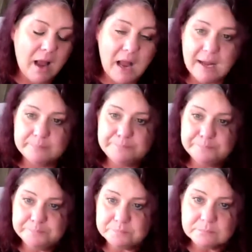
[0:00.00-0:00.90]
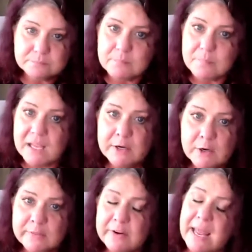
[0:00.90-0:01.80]
you
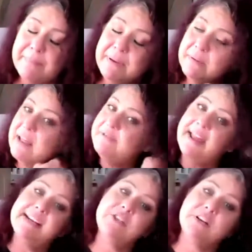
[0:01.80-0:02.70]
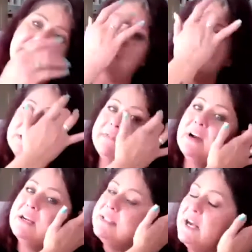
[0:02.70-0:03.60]
know, they're not being manufactured anymore as
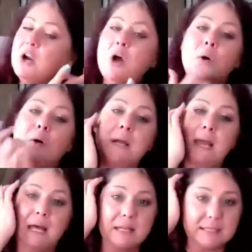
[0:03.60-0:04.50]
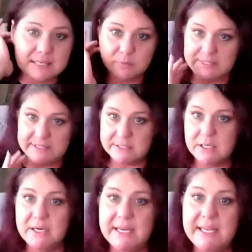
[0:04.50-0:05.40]
far as I know, unless they restart
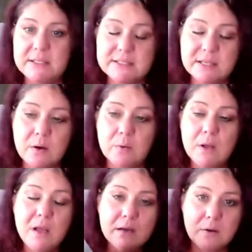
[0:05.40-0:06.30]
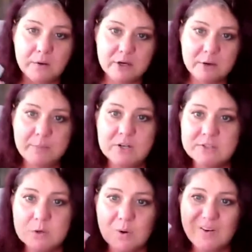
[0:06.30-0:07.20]
it again. So go to your
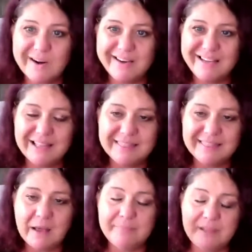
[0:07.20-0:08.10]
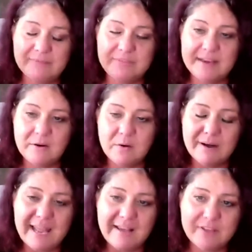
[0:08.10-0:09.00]
bookstore, get them. If they don't
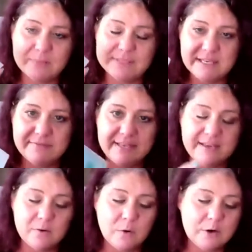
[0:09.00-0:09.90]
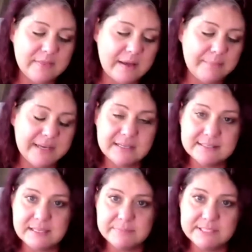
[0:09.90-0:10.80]
have them, see if they can order them
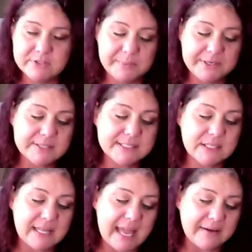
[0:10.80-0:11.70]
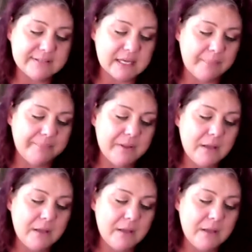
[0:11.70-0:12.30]
because some distributors still have some.